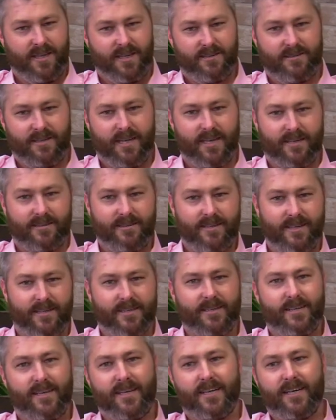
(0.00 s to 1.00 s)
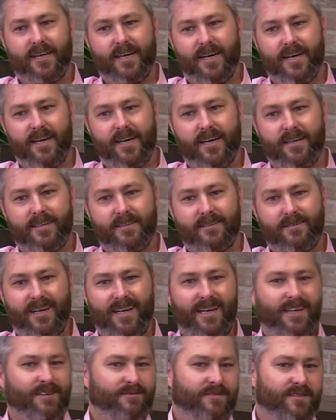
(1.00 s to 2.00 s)
You know, yeah, yeah, Okay. Uh,
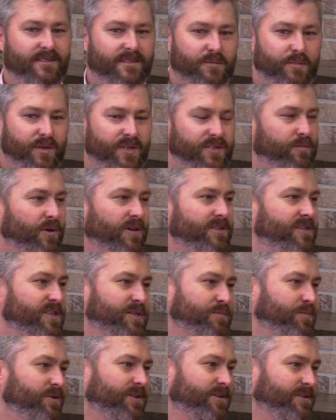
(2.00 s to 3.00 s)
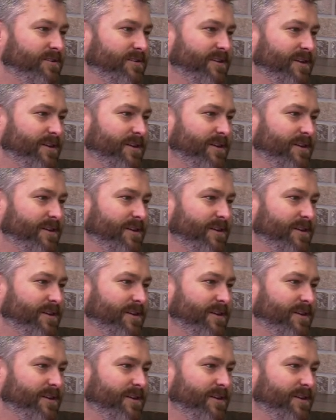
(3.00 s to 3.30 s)
and he, it's Pierce Brosnan. He's pretty good.